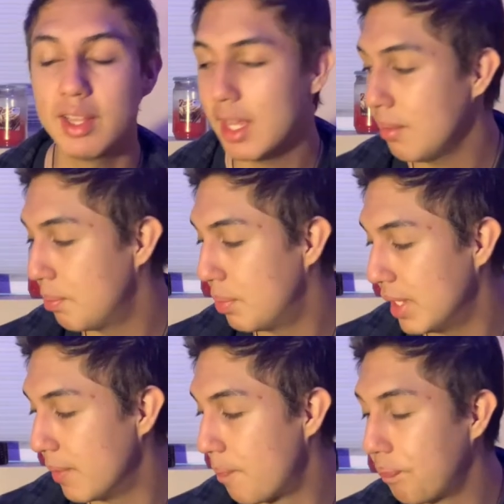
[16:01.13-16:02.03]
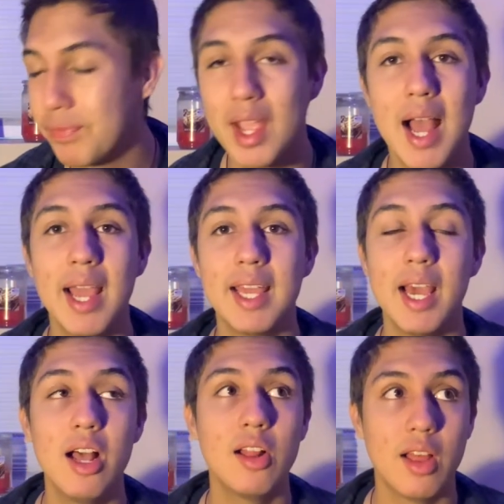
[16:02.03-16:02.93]
at that. But I
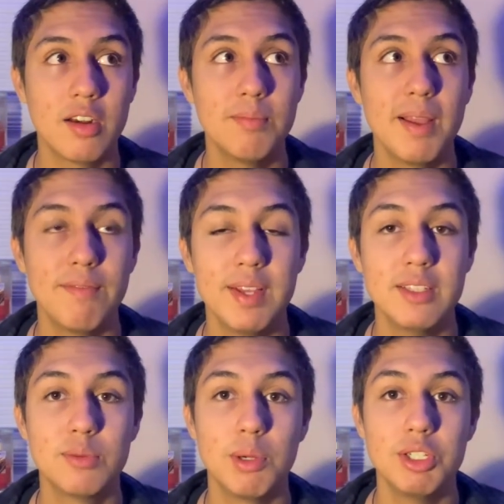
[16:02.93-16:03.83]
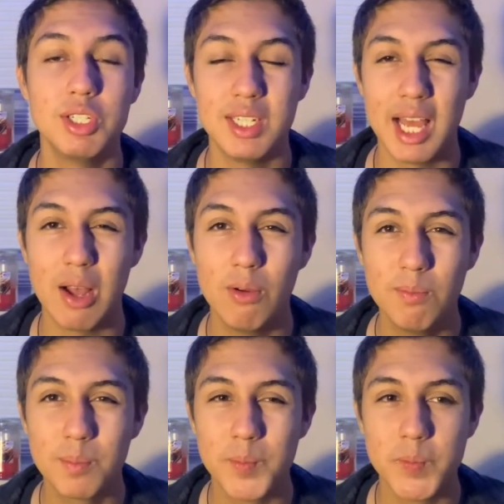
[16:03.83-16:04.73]
get a lot of my fit inspiration now
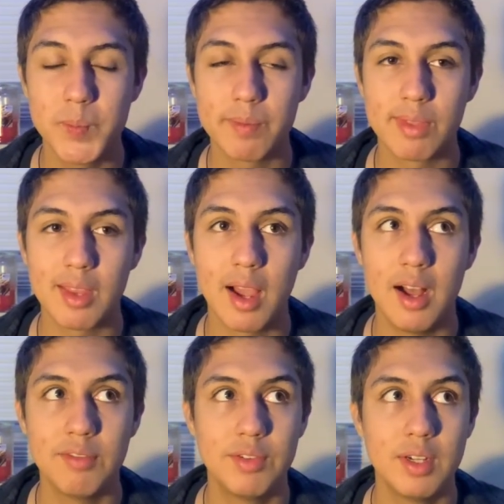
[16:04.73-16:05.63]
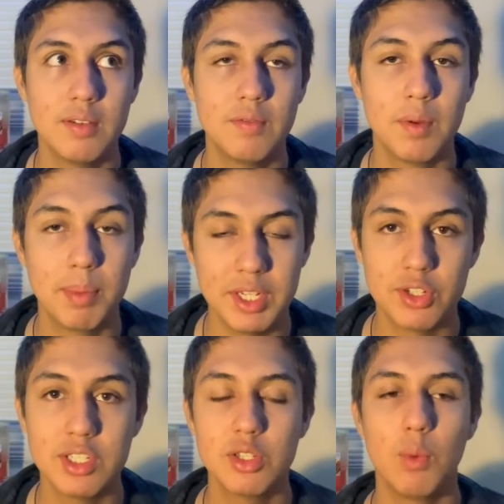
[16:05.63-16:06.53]
off of
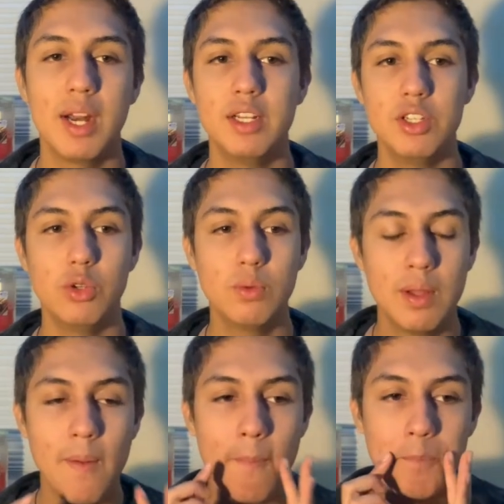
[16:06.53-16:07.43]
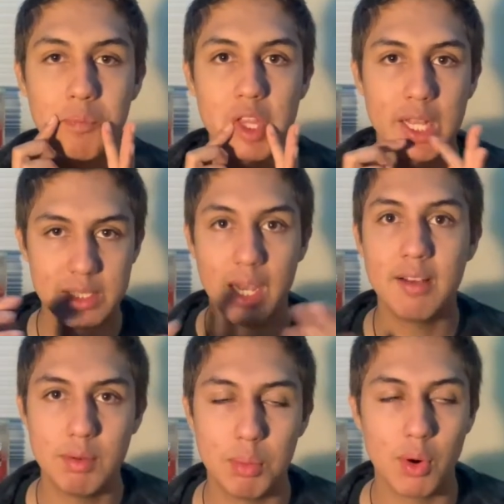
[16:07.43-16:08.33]
Pinterest. So what I do is I
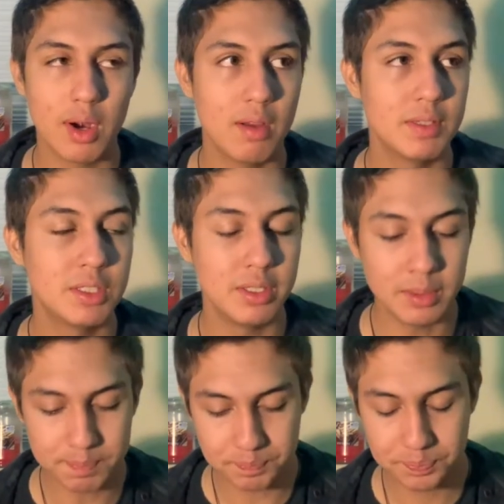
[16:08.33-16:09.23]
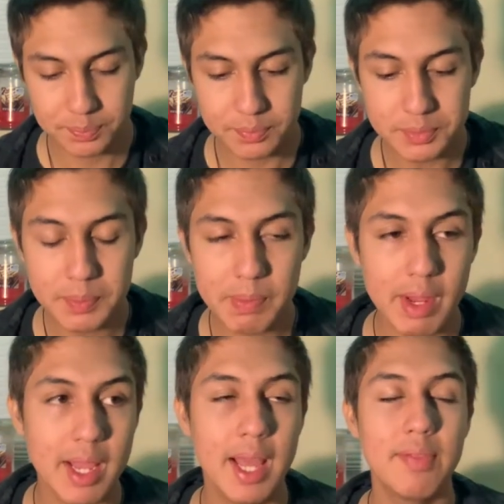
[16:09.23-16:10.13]
have a board, obviously,
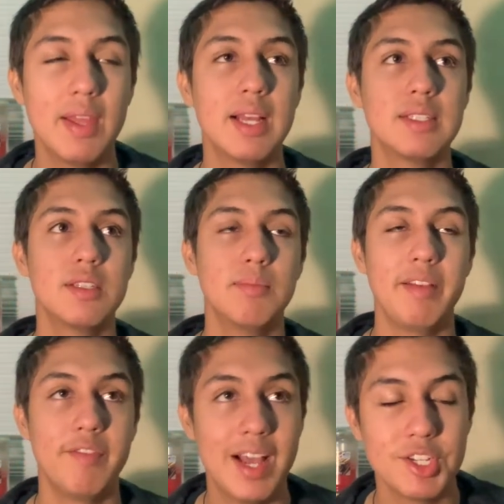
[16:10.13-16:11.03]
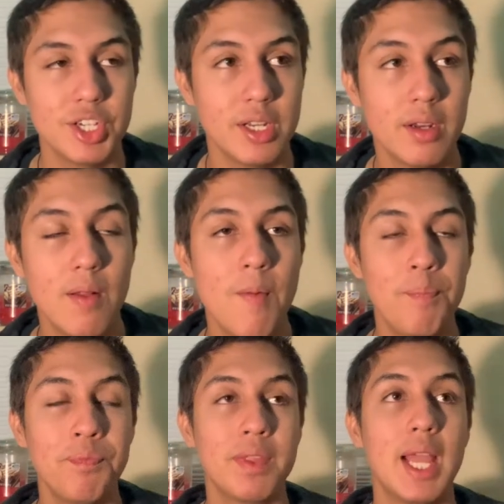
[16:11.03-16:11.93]
and that's my fashion.
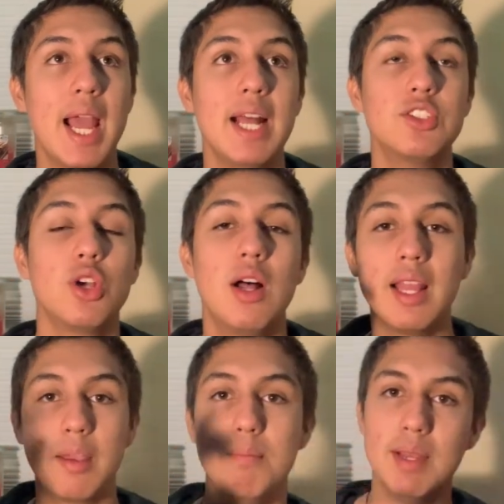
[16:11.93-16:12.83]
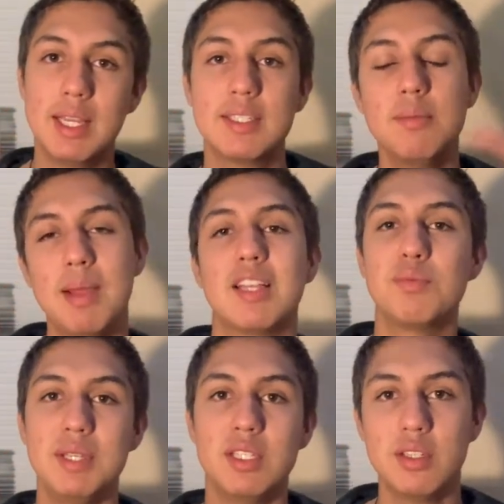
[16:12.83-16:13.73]
And so I like mix and match
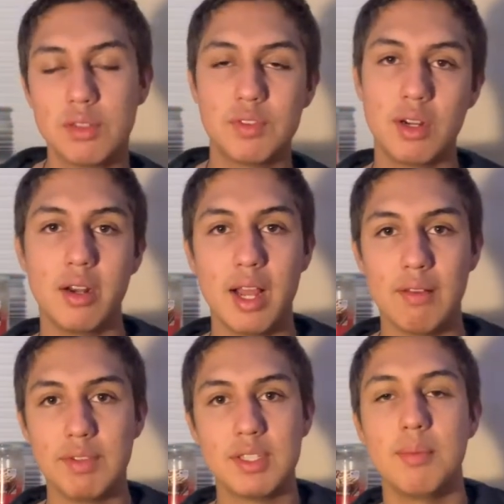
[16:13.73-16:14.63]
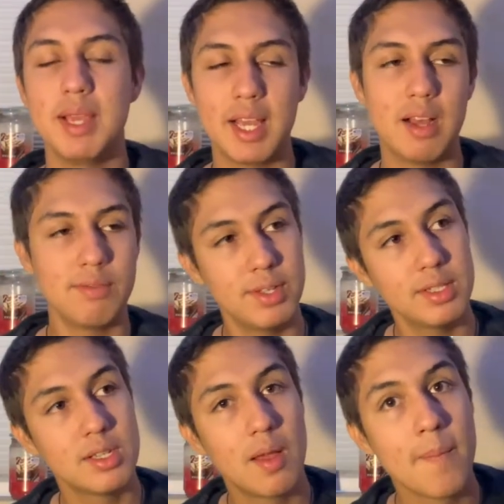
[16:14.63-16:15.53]
pieces of certain outfits to make outfits.